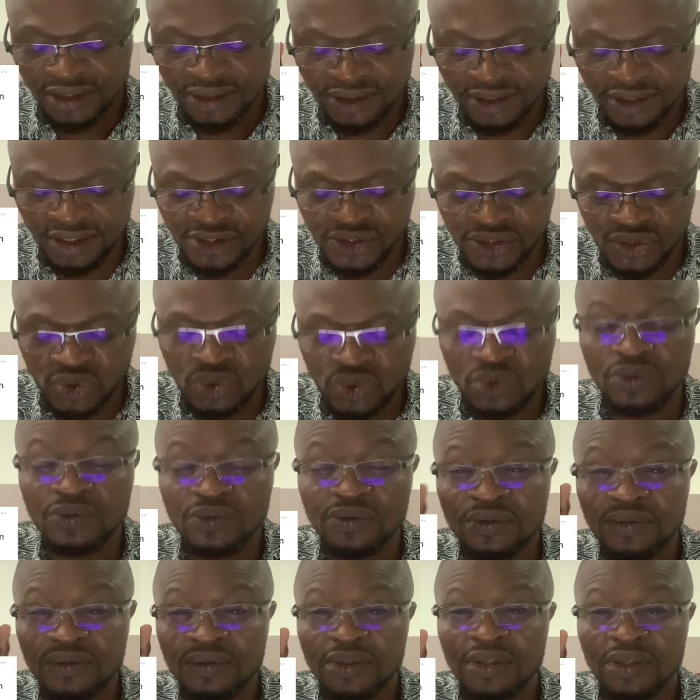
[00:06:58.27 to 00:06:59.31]
These two,
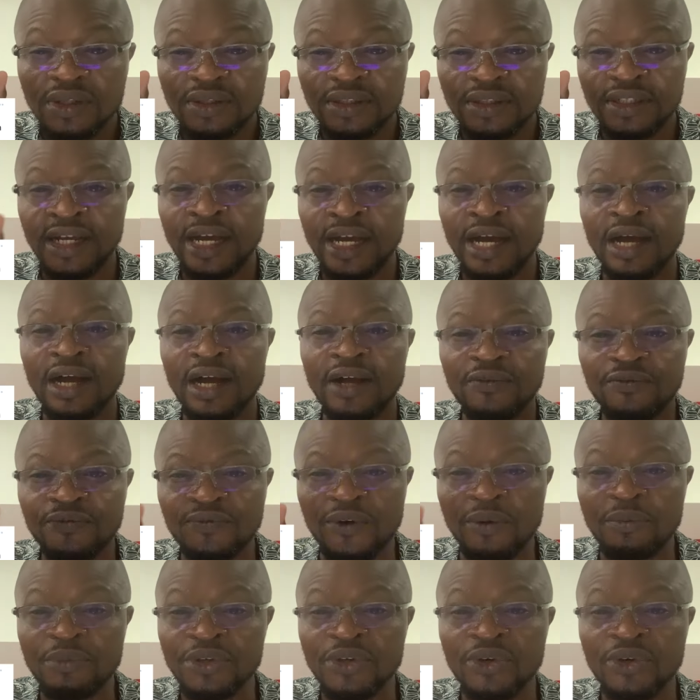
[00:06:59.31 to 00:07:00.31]
they are from